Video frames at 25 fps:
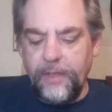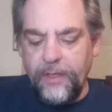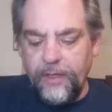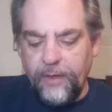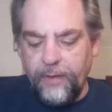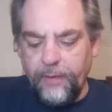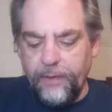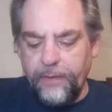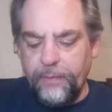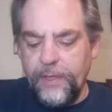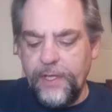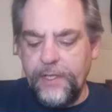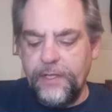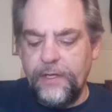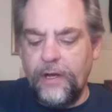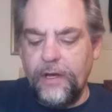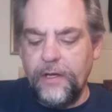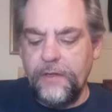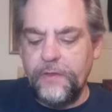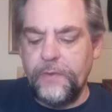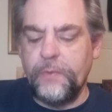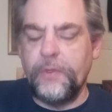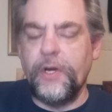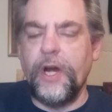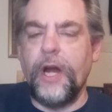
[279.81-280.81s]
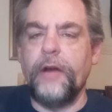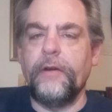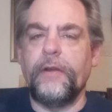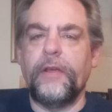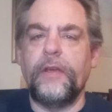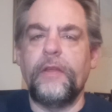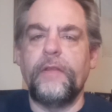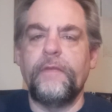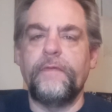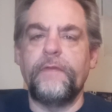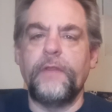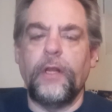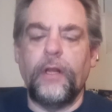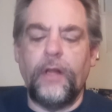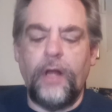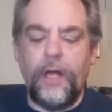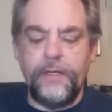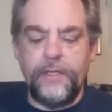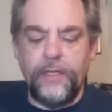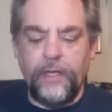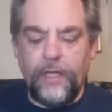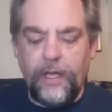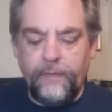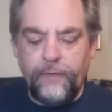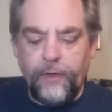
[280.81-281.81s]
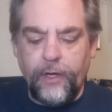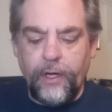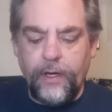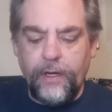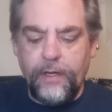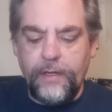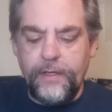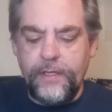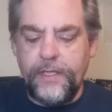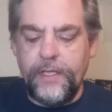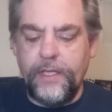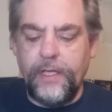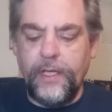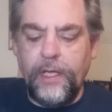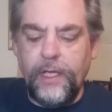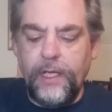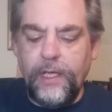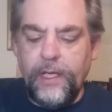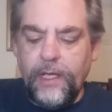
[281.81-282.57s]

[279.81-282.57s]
3 songs from Triarchy of the Lost Lovers,